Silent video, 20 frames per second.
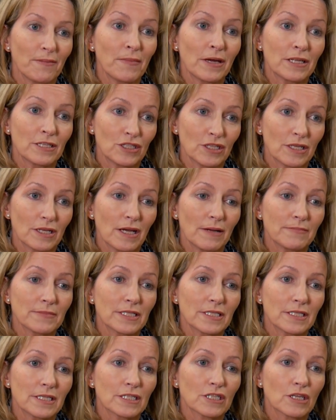and managing Lyme
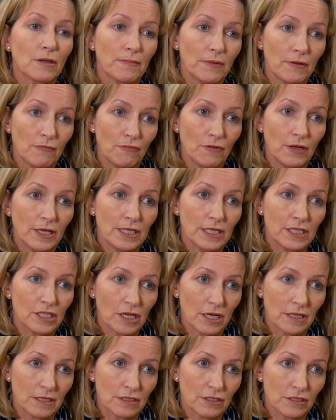disease can be really
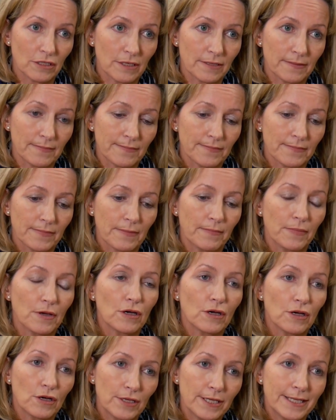challenging,
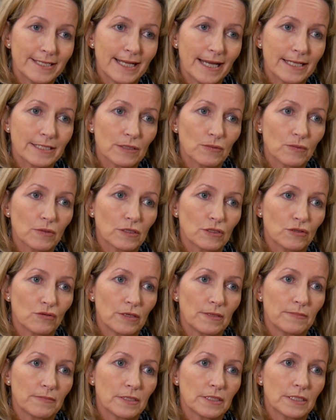but early and adequate
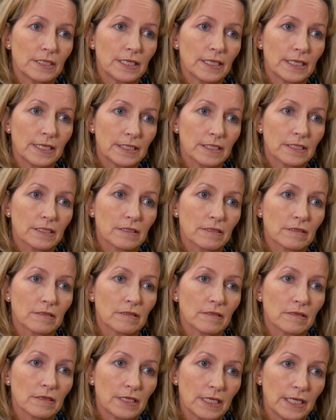treatment is
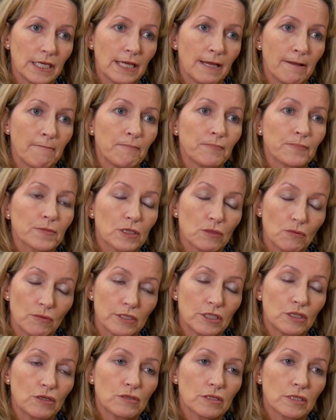the key to
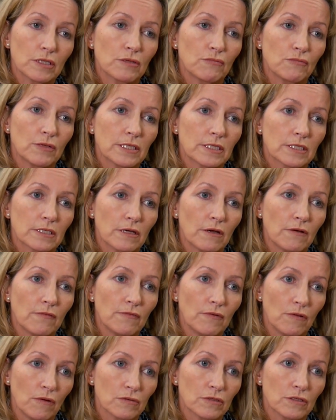reducing the risk
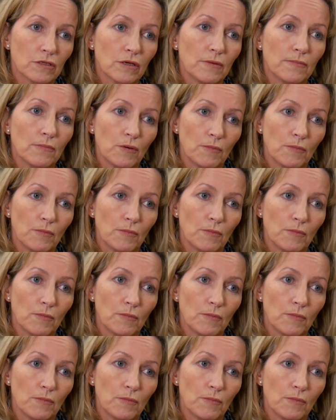of long-term